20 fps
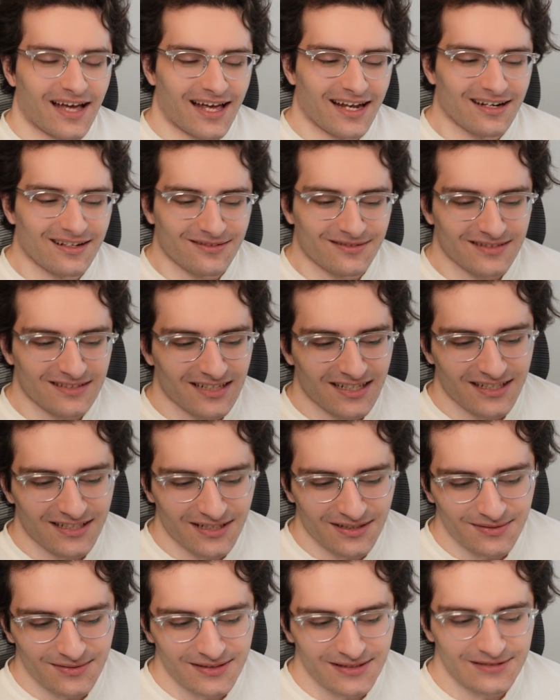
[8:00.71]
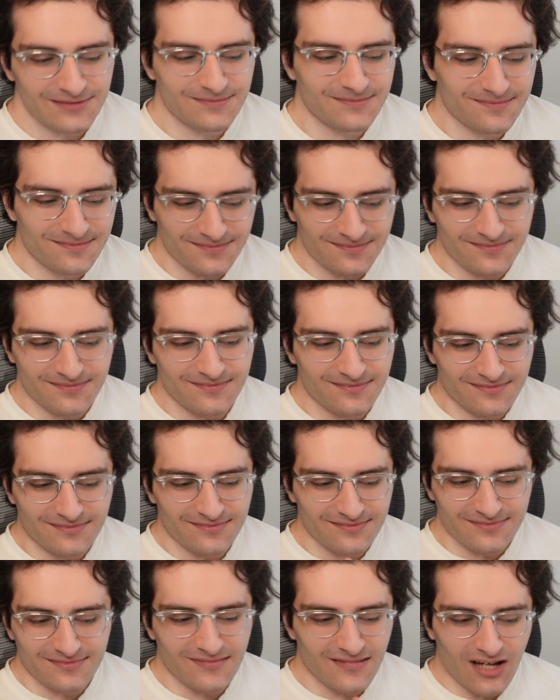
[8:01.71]
that. I was like, you know what?
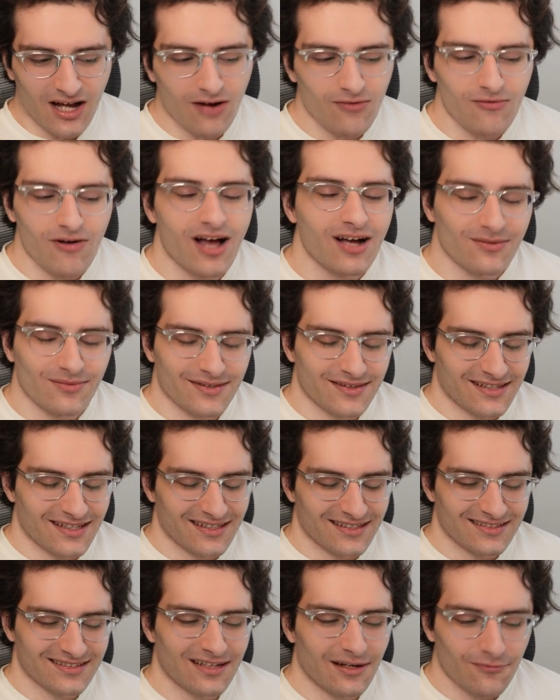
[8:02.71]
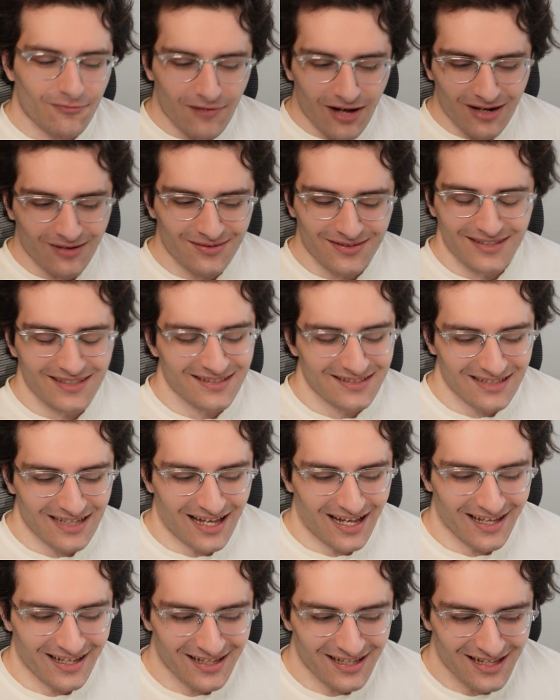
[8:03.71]
I rock with this. I rock with this
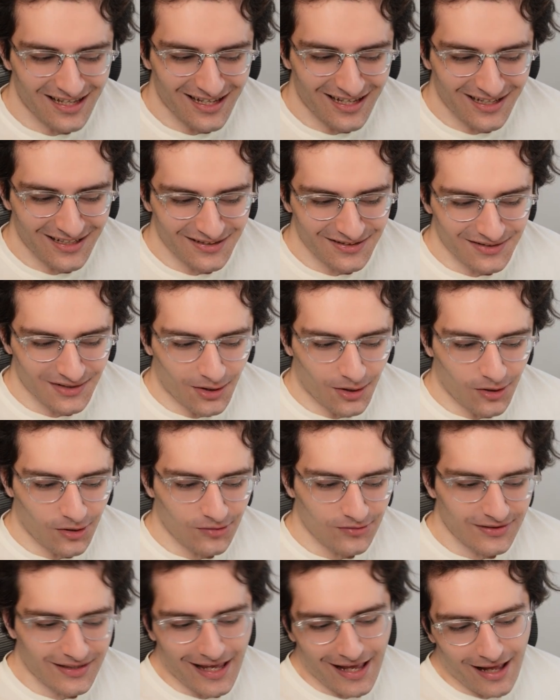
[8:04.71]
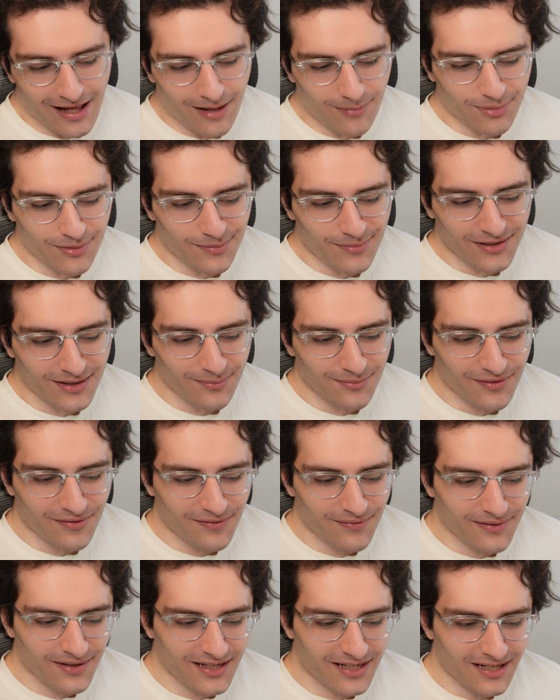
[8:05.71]
guy. So yeah, I put him at number
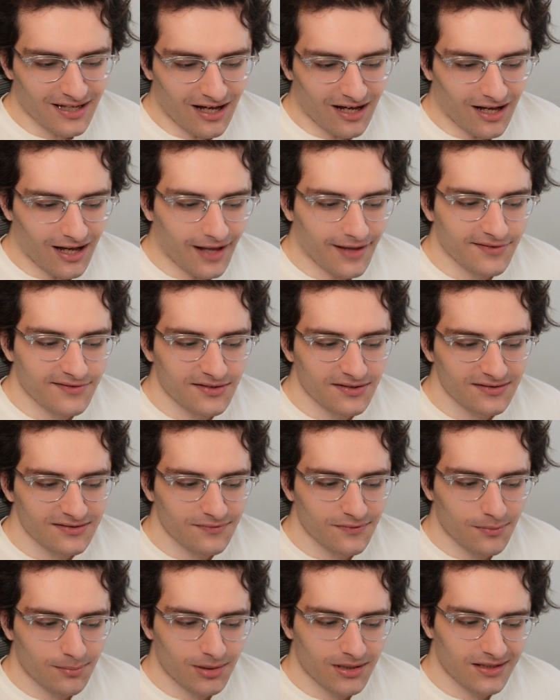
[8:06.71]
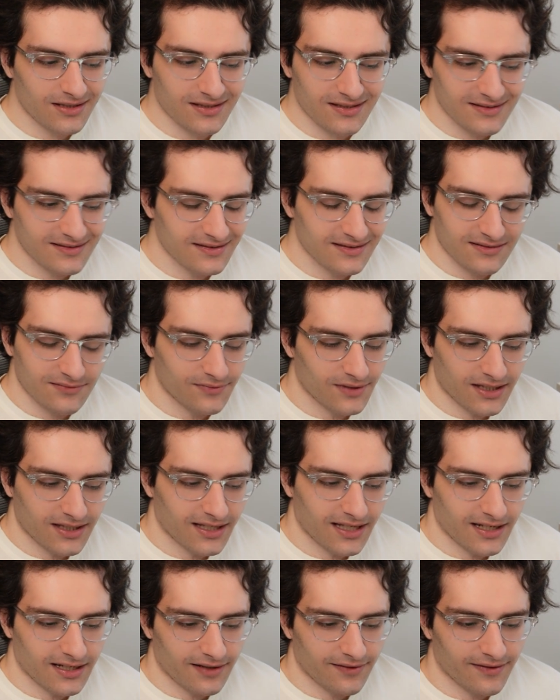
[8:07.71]
three. In terms of abilities, he doesn't really
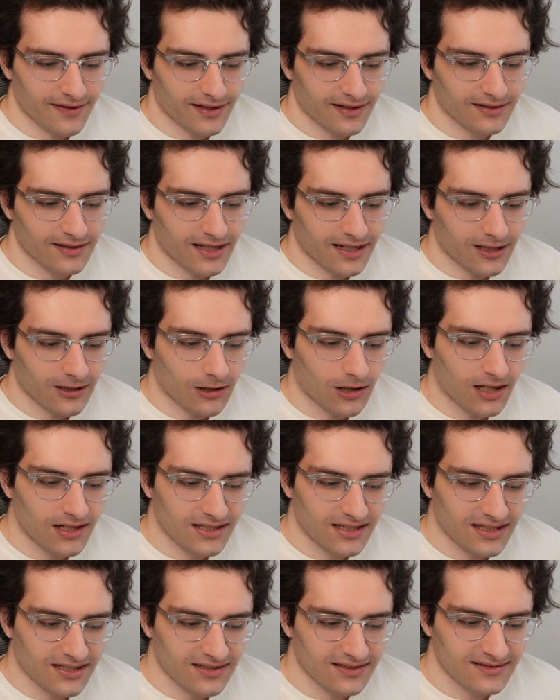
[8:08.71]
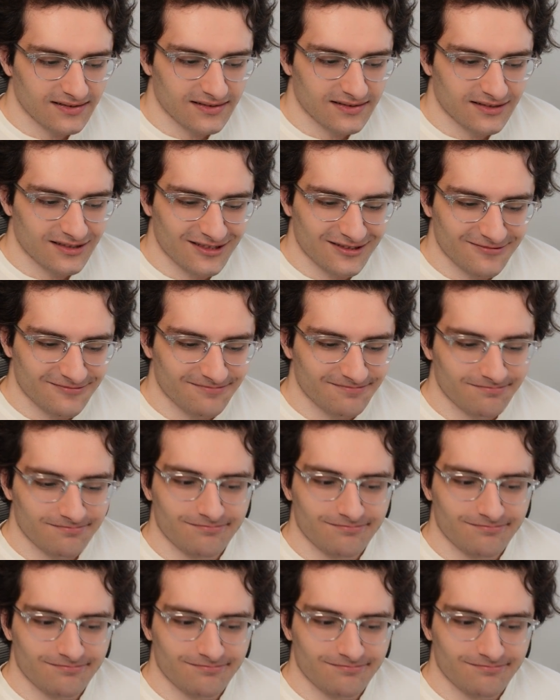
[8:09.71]
get anything. Like Gluttony is,